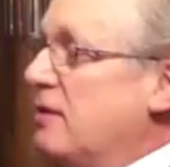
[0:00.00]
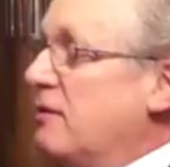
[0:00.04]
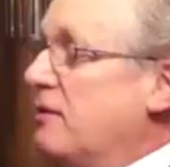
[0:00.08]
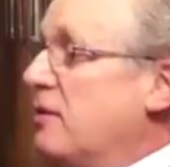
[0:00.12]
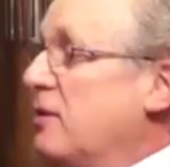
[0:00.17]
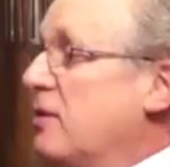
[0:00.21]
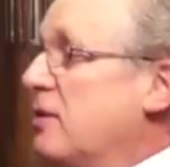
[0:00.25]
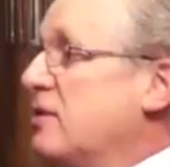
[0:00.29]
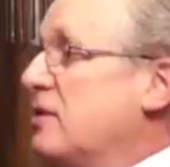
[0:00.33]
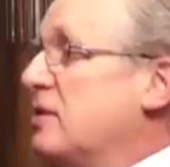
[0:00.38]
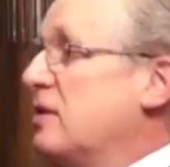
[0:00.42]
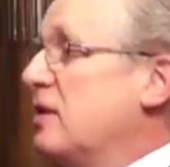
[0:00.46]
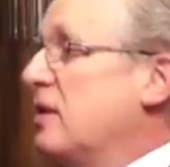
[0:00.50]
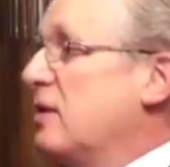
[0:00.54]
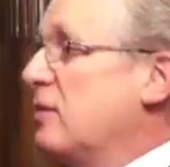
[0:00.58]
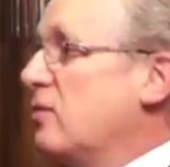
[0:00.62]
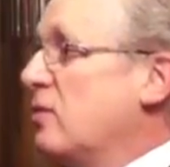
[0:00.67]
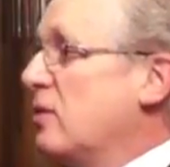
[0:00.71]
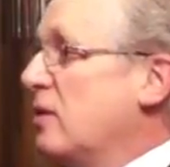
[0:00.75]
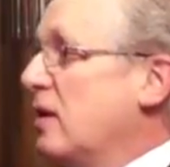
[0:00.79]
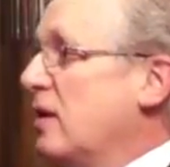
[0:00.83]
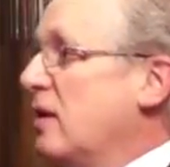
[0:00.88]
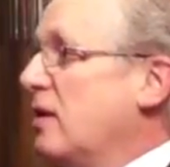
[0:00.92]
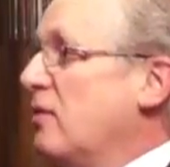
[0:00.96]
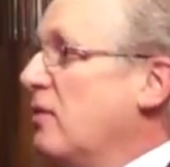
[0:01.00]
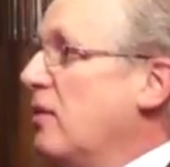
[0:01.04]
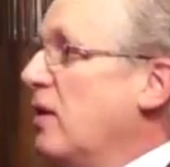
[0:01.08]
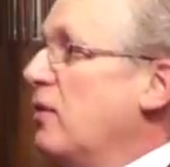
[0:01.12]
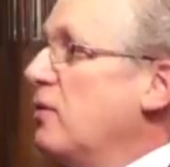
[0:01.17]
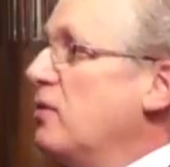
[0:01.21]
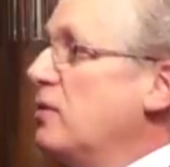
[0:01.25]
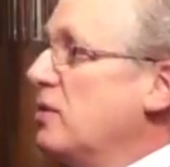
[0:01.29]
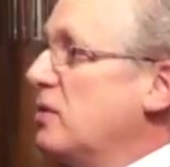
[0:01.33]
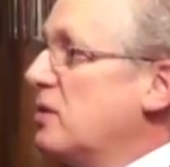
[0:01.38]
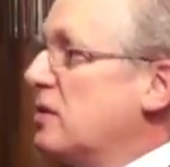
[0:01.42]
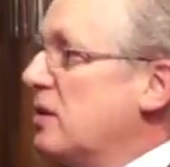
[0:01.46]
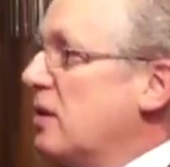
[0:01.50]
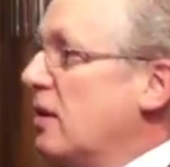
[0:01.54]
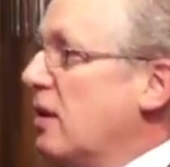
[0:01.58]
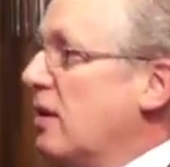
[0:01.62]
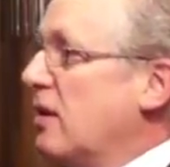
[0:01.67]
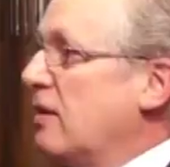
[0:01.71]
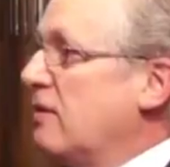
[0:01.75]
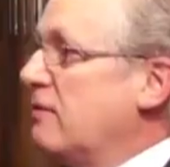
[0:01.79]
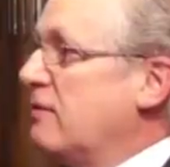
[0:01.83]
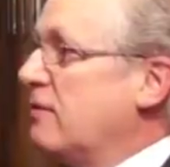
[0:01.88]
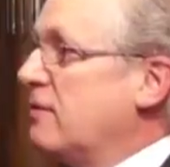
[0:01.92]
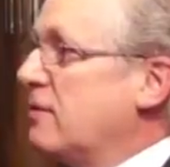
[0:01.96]
And if you don't see emunah, why would you see
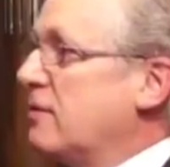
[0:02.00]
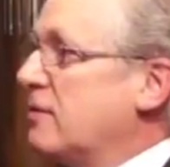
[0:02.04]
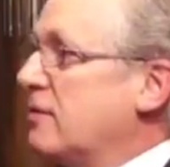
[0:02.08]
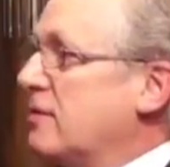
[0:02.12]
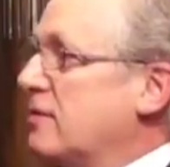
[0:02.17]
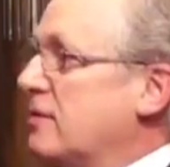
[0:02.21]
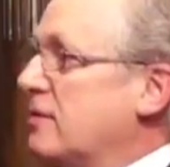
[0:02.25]
love?